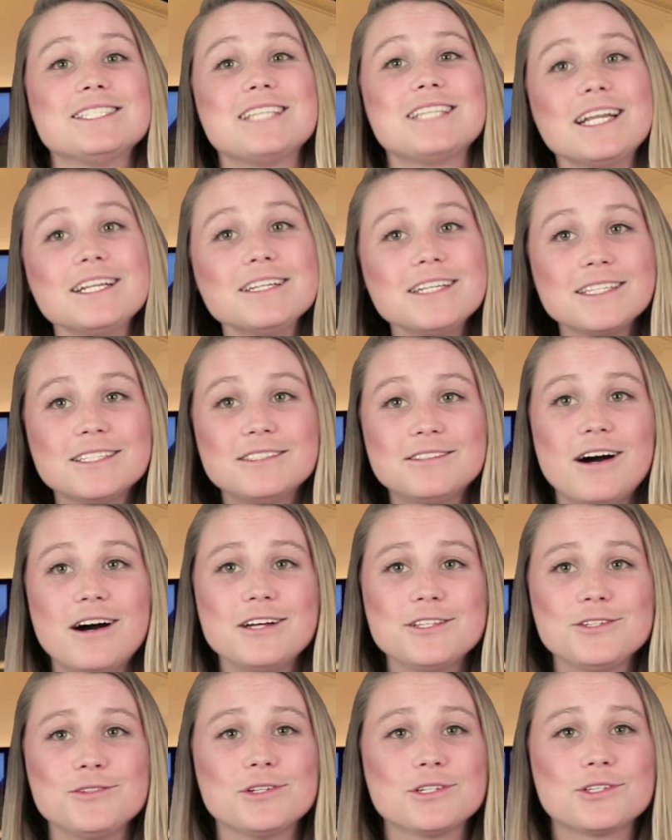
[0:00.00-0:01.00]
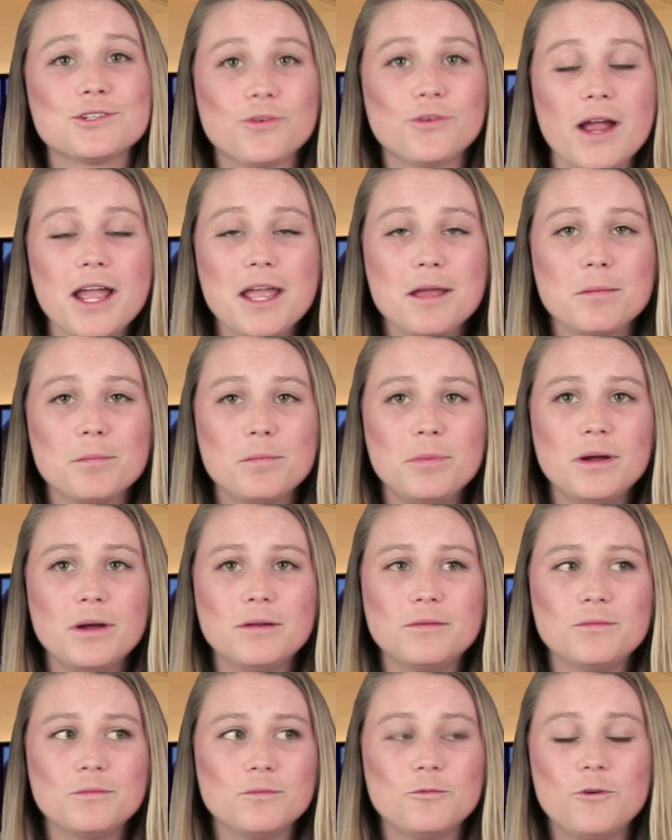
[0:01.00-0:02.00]
Settling the lawsuit is great,
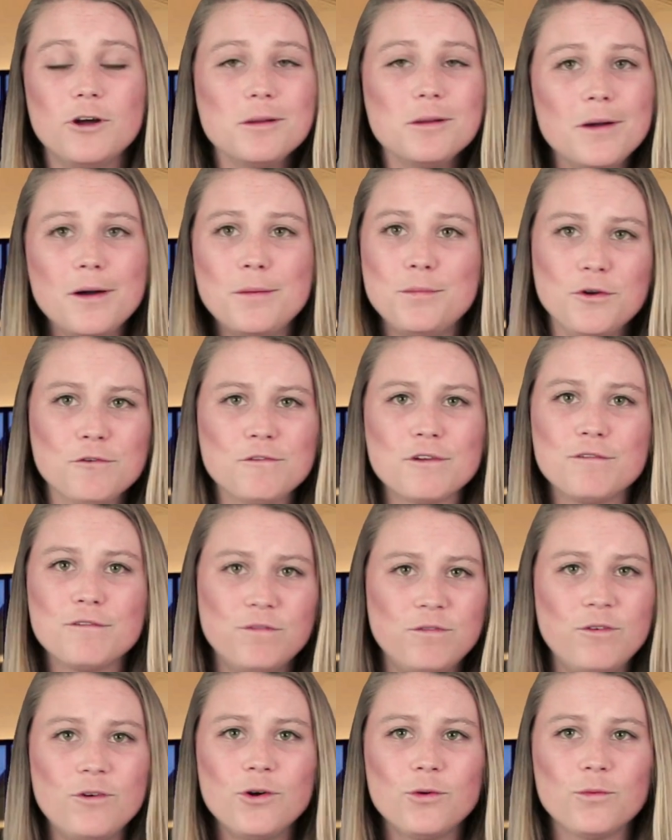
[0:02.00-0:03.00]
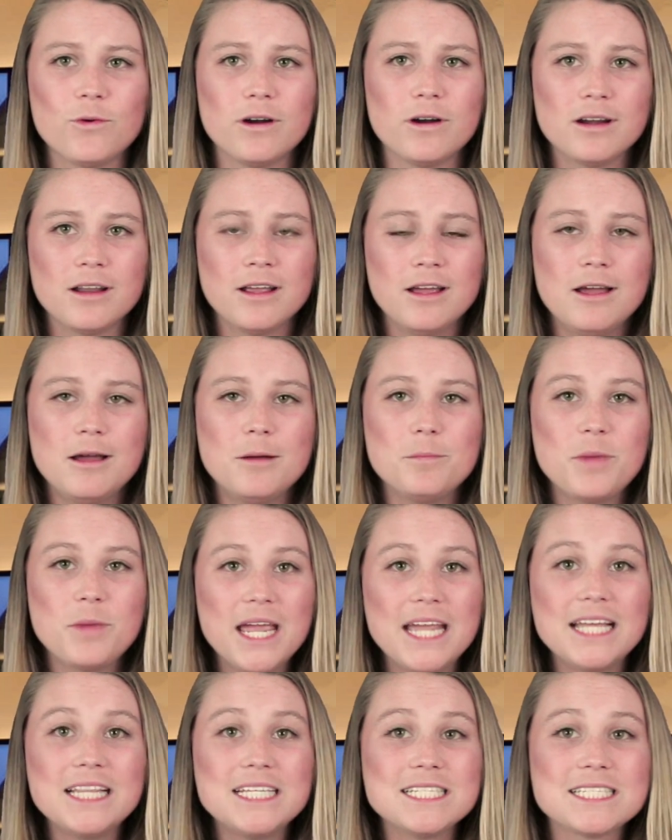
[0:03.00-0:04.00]
but what about moving forward?
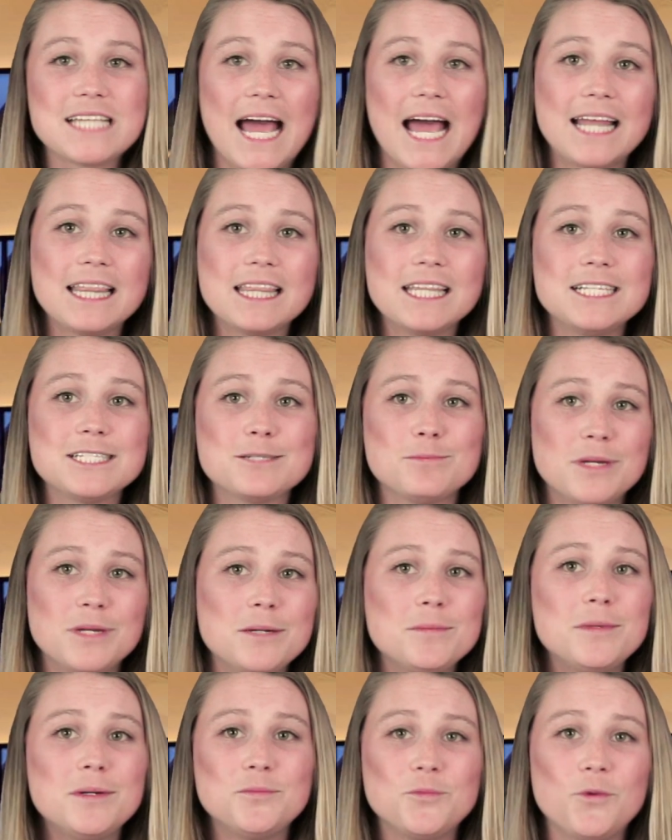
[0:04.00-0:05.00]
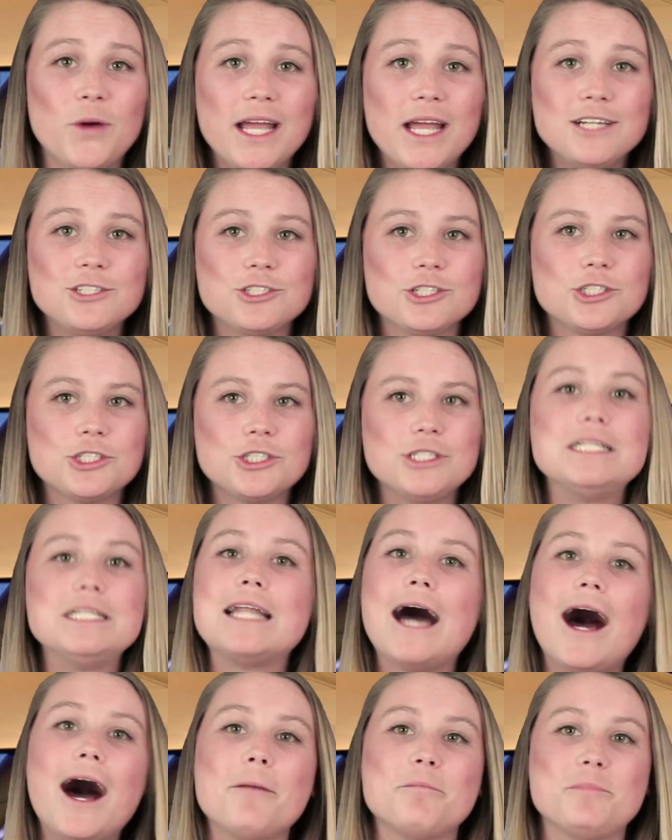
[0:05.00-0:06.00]
Paying these athletes minimum wage should
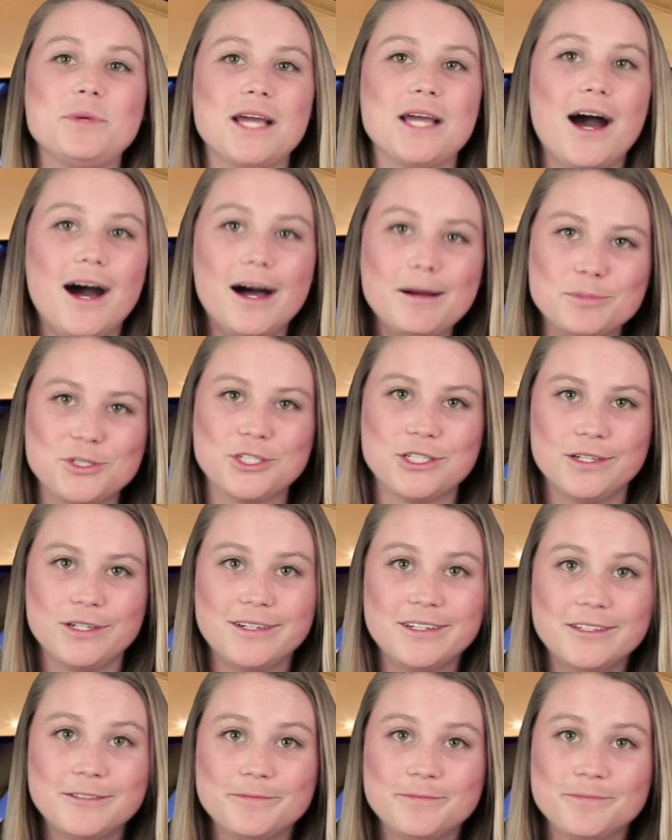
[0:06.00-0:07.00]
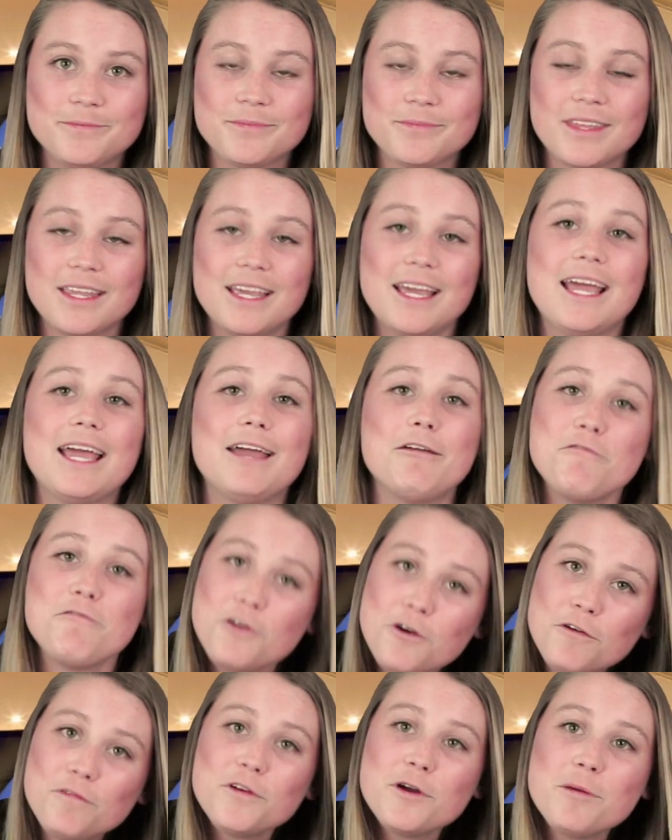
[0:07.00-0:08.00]
not be optional. If
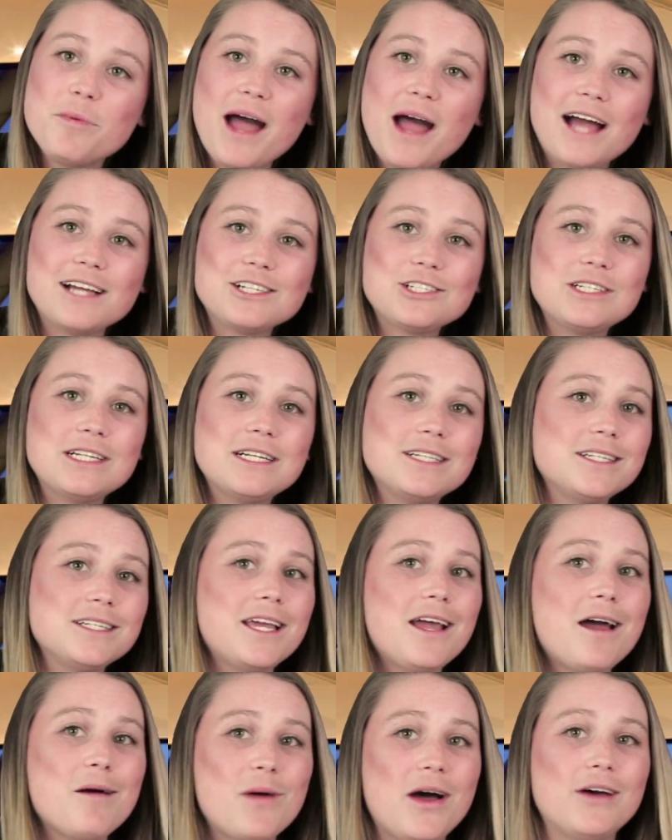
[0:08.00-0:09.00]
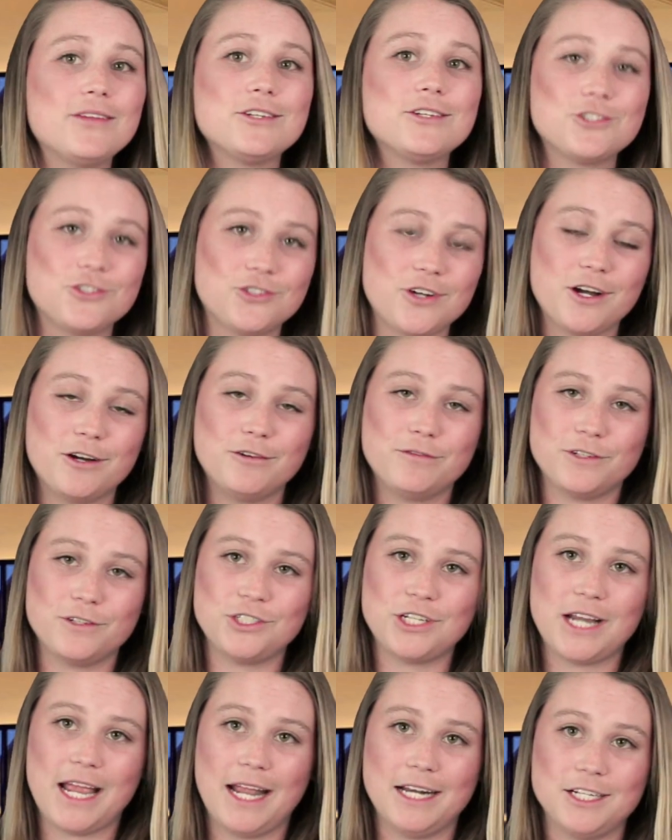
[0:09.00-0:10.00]
you feel passionately about their struggle for
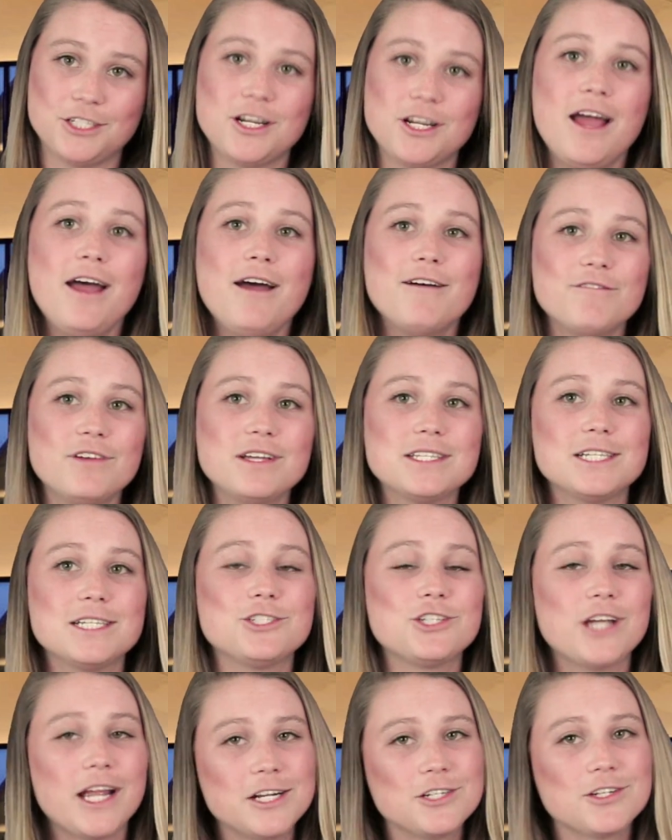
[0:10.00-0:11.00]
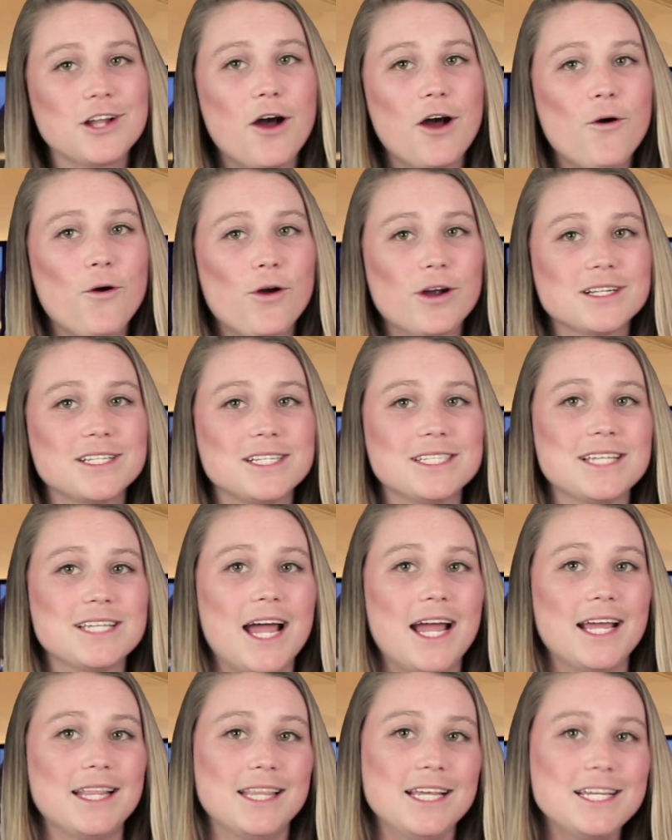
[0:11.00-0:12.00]
change, visit change.org to
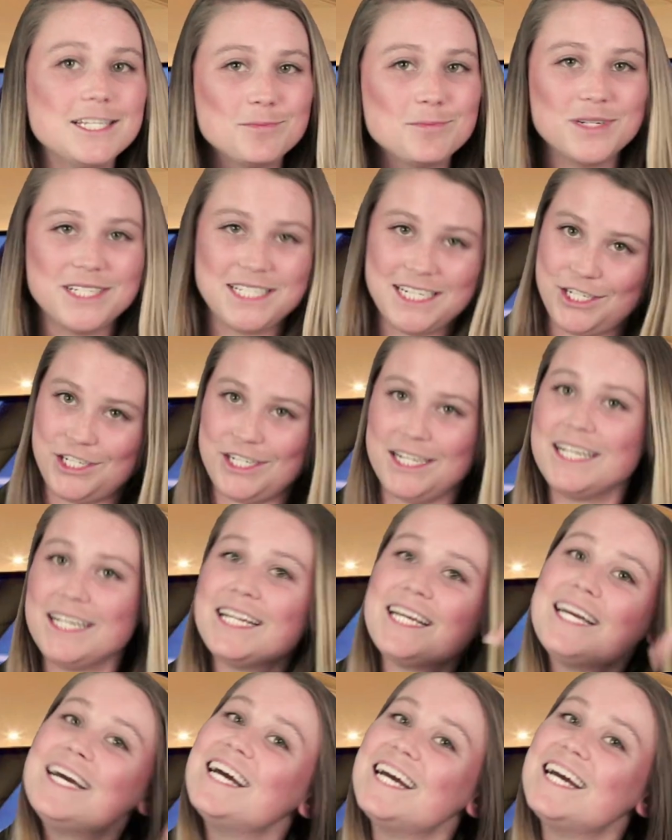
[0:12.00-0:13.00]
sign this petition,